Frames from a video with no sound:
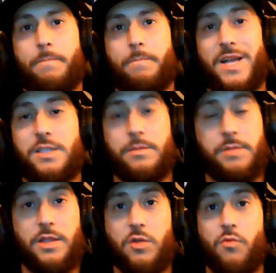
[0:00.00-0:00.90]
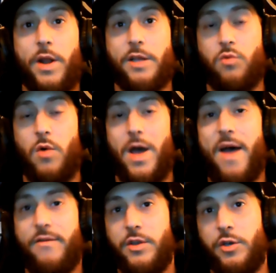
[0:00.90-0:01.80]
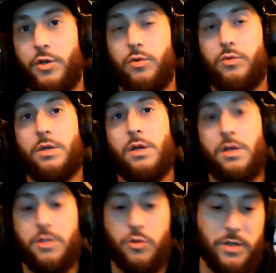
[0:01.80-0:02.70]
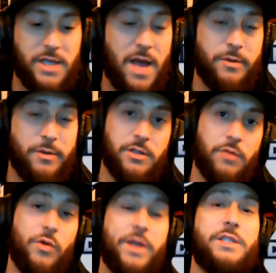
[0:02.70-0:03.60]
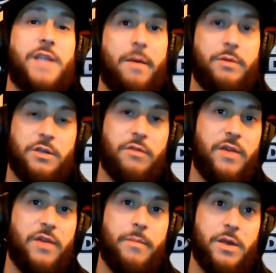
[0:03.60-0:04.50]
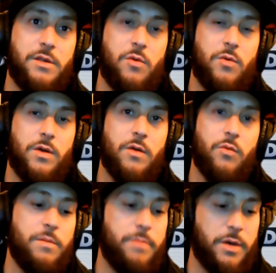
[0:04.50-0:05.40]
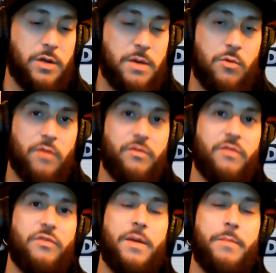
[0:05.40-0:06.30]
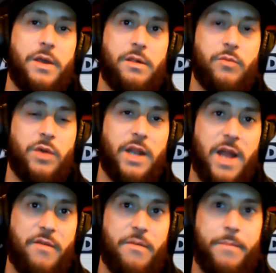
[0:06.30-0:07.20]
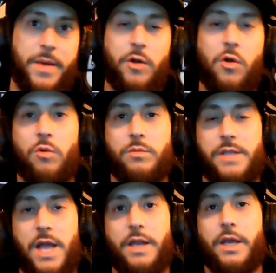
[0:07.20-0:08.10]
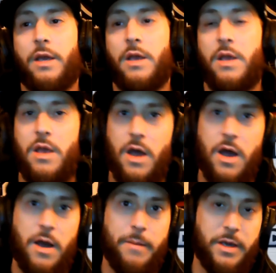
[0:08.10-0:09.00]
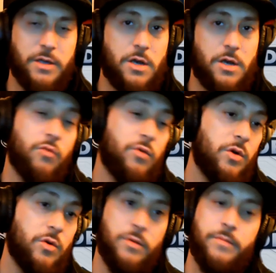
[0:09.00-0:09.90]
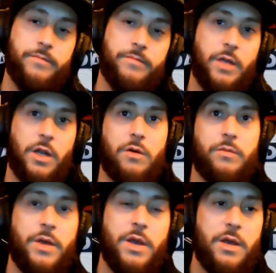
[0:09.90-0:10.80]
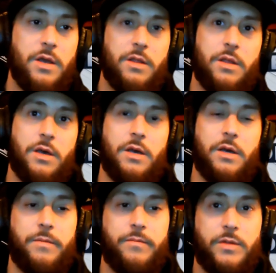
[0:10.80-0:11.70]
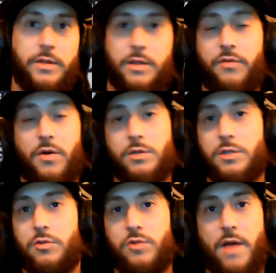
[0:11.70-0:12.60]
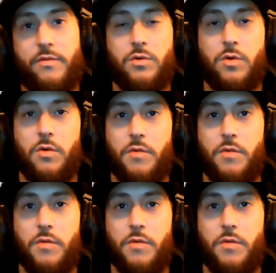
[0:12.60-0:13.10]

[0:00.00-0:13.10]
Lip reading: that's something that the Raiders will have to do to reestablish their fan base, to where we build up more of a fan base and we can have a better home standing. Because on the road, the folks do travel who are